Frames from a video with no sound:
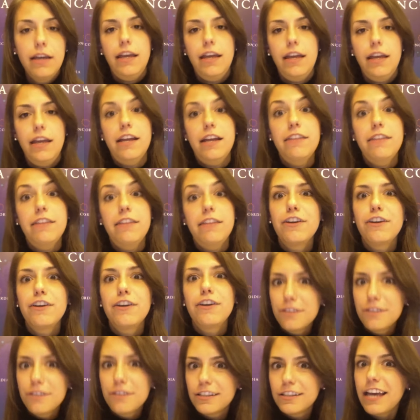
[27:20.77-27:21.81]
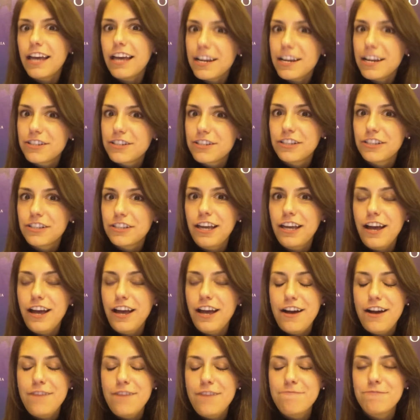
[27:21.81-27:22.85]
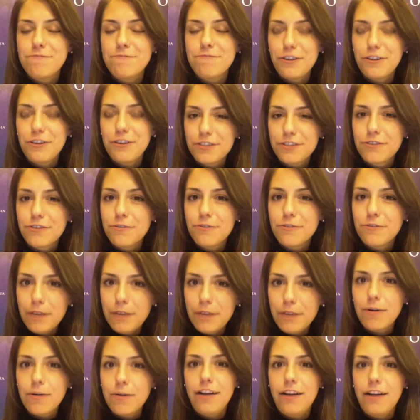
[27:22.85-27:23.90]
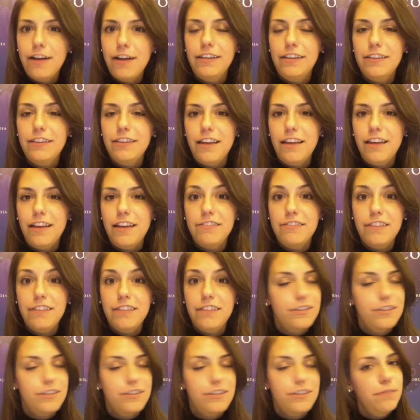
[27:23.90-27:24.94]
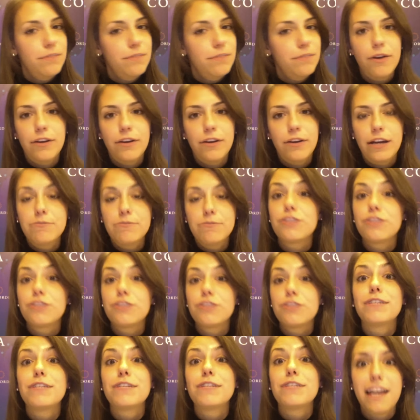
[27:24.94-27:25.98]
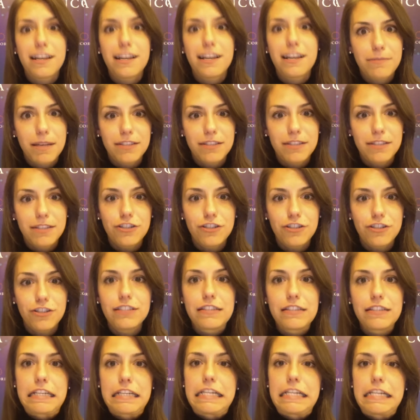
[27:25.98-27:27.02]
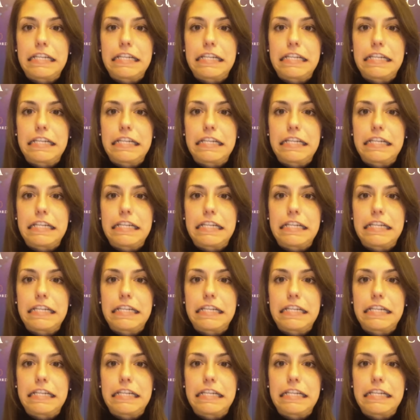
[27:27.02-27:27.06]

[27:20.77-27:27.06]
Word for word: And I think CocoaLink actually um, showed this quite well in that they started the program just doing text messages.